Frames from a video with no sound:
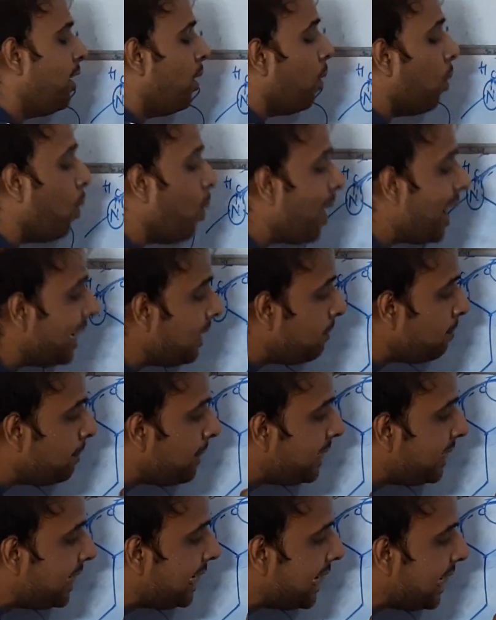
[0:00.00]
one
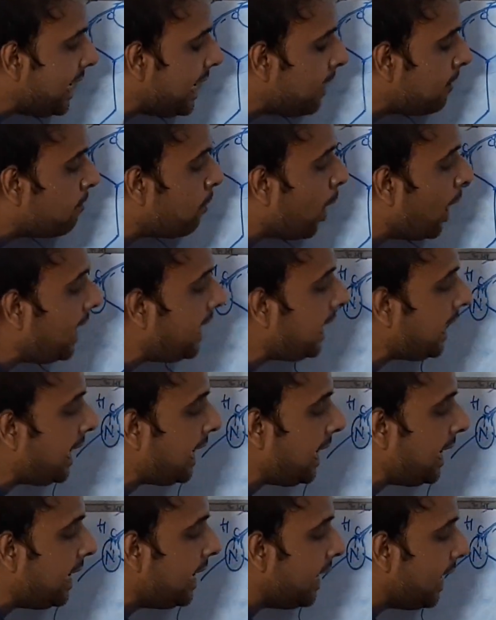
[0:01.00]
methylenic
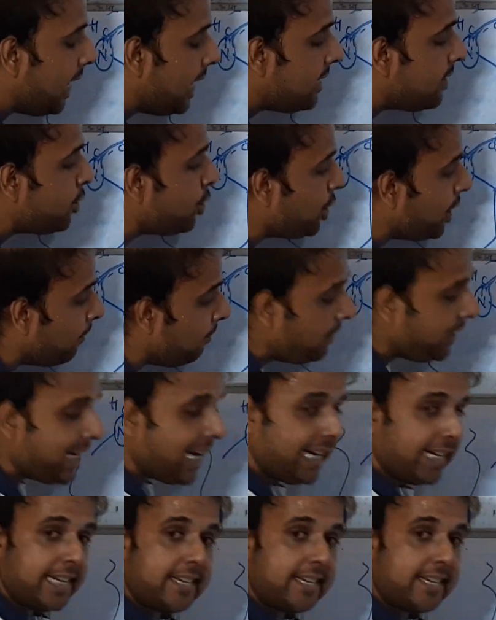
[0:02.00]
moiety is shifted,